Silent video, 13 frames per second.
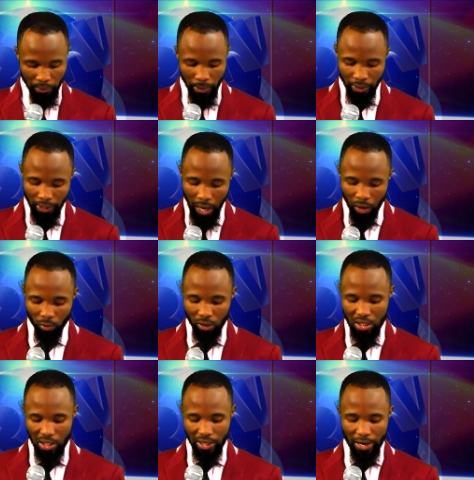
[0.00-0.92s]
Then I
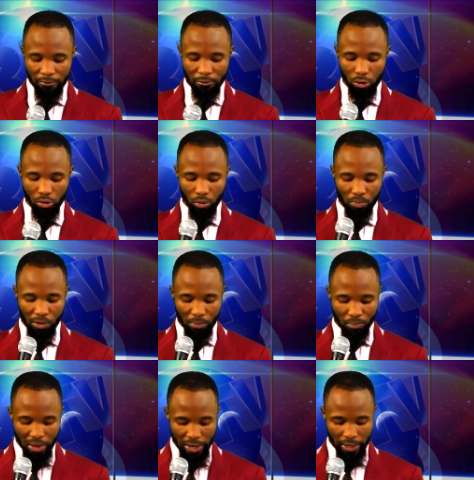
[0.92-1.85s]
was left to
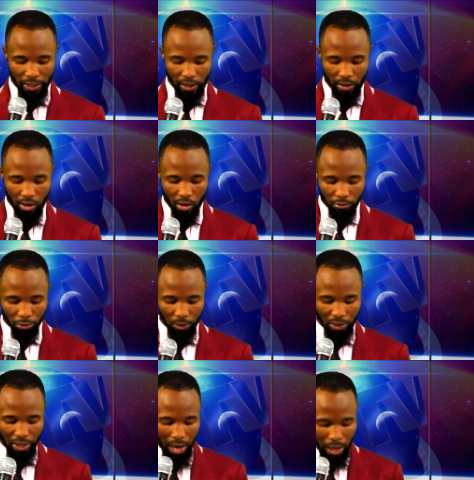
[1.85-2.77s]
prepare
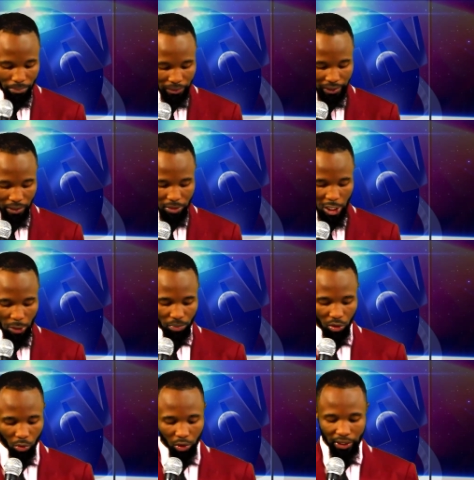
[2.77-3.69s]
for the upcoming
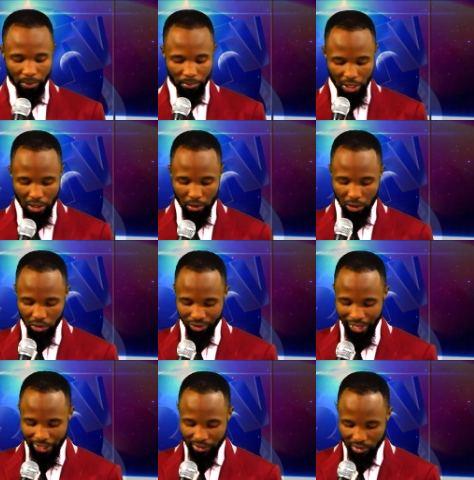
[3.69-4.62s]
program in the
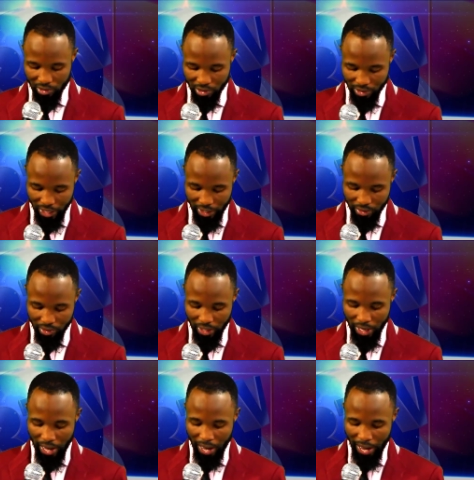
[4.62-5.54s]
United
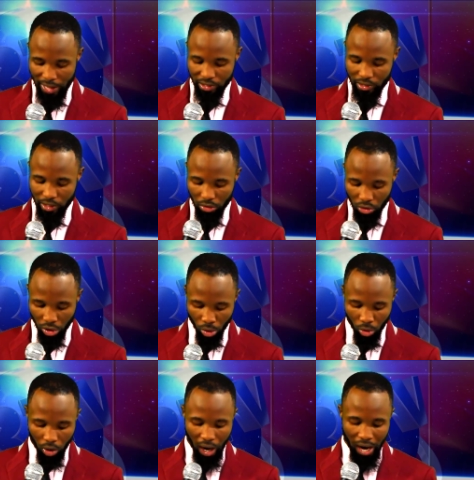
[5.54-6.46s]
States as the
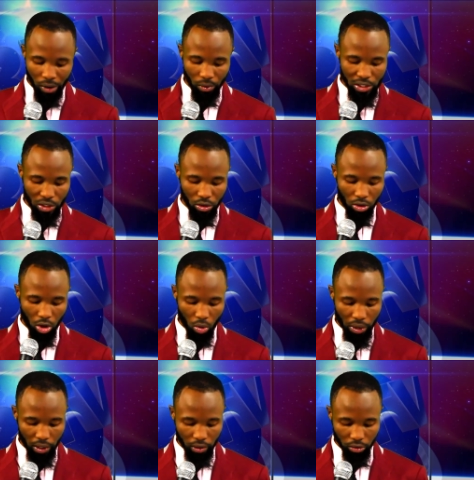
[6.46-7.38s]
tour I was
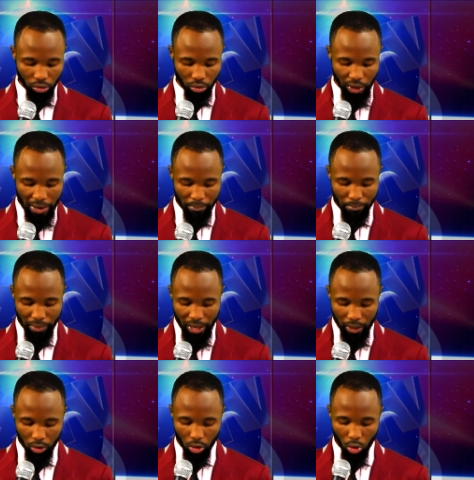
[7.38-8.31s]
going to
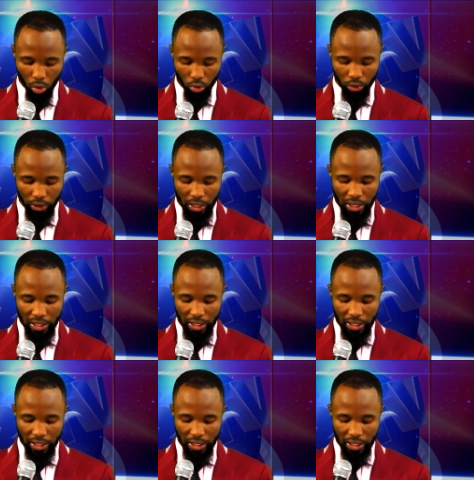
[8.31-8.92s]
embark on